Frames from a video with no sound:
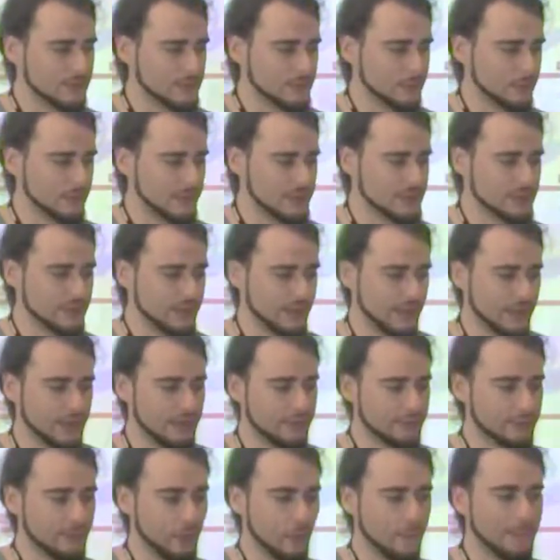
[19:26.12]
So this kind
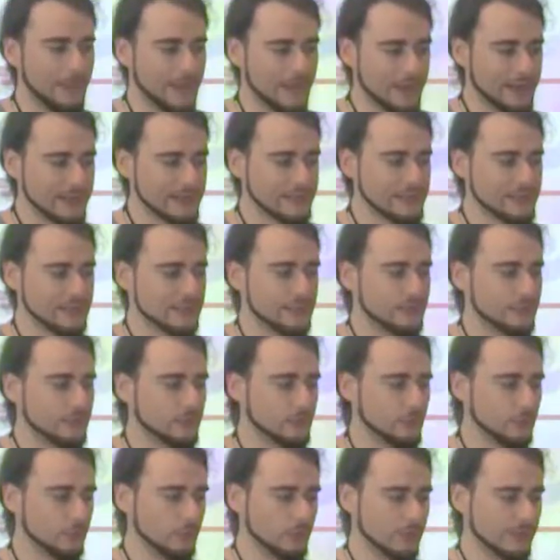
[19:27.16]
of comparison
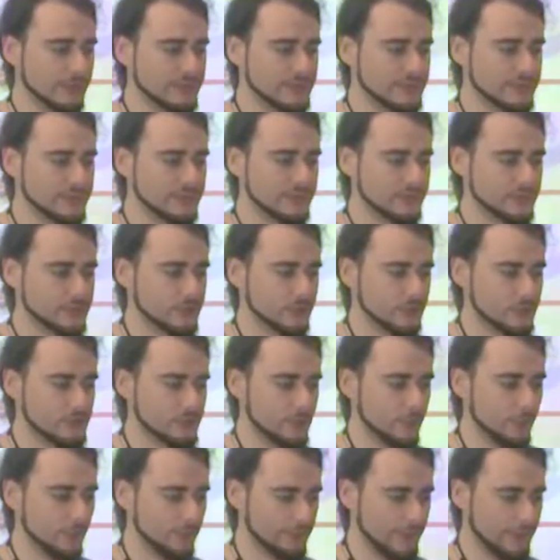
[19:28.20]
tool is, is
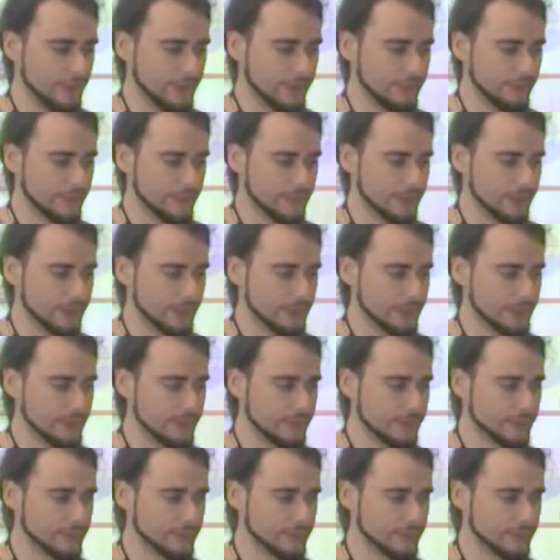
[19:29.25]
also available in